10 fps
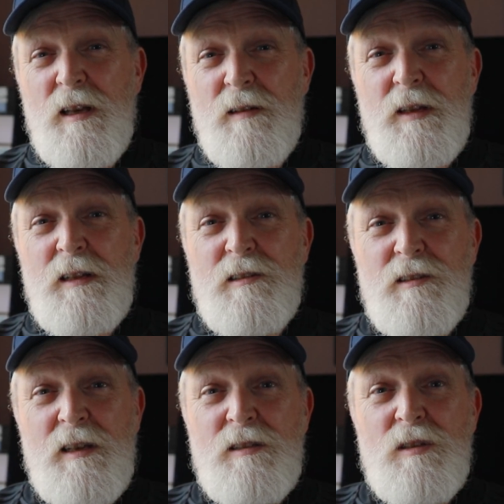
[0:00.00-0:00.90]
have any
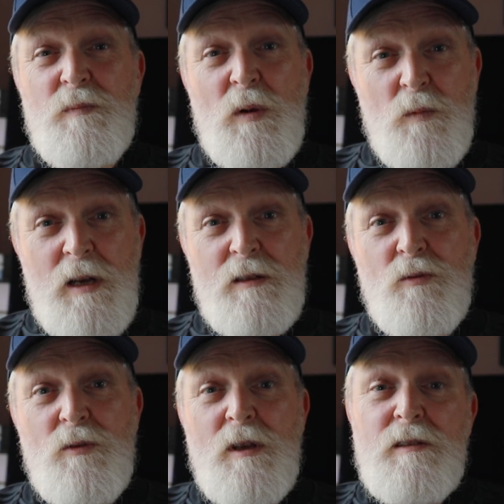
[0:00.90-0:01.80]
settings, but what I
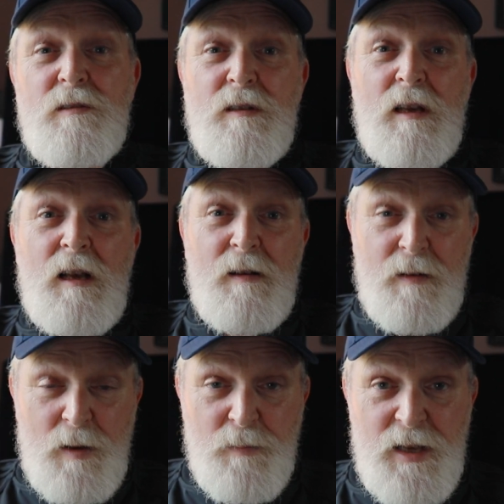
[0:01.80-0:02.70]
do is I
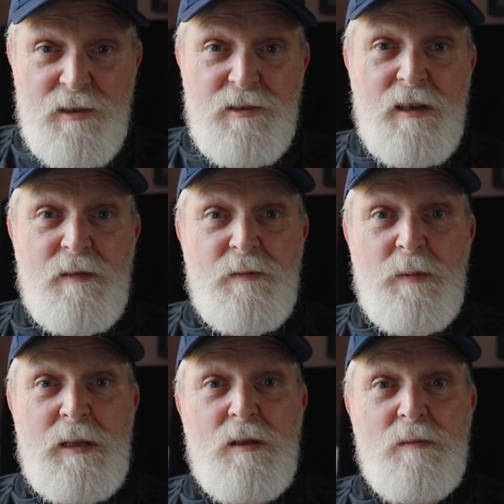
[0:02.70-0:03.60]
have a base setting for
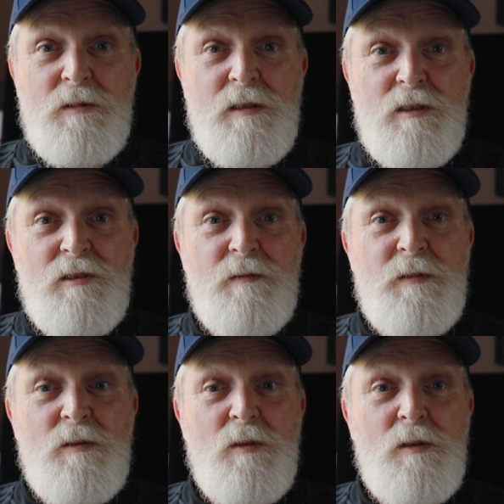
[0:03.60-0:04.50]
when it comes to street
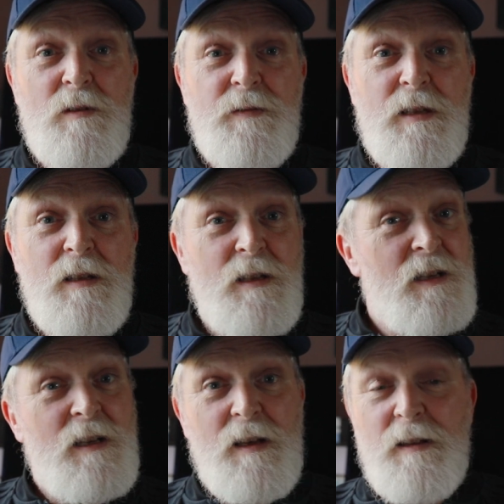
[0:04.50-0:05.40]
photography,
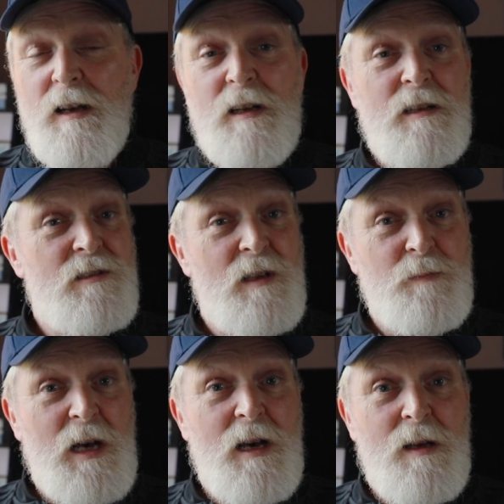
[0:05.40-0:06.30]
and that is
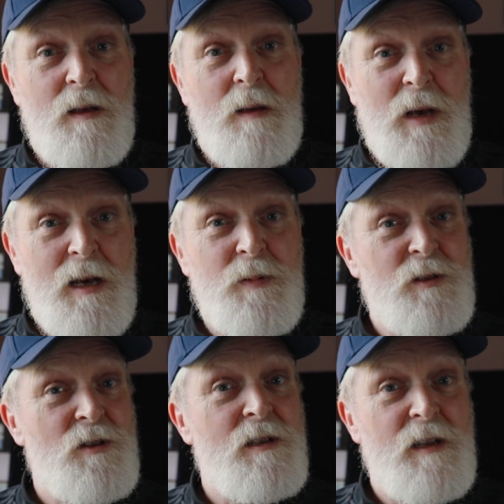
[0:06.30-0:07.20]
my
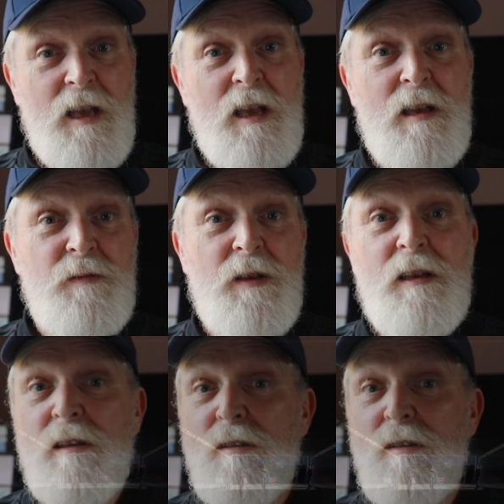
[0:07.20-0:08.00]
aperture f8,